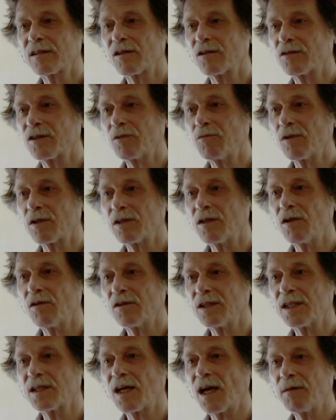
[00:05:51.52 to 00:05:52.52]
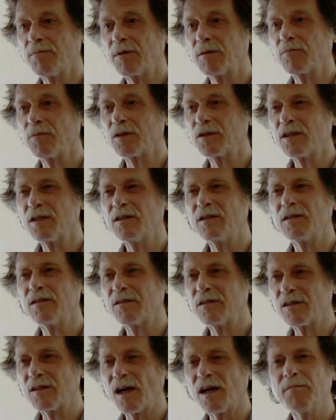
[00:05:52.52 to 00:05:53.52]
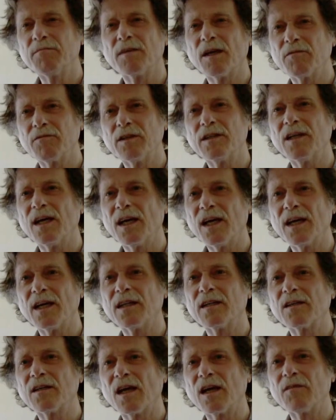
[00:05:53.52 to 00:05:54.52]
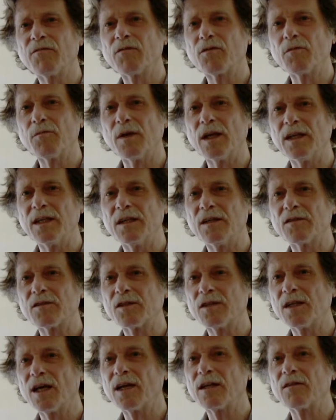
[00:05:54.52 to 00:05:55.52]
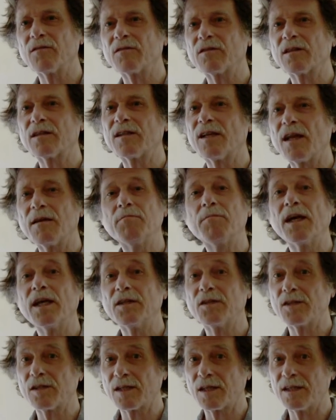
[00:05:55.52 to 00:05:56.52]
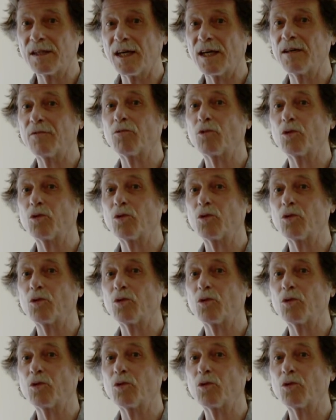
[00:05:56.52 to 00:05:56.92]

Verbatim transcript: So she wasn't always typing, but she typed every day. And, and for many years, she had a 10 pages a day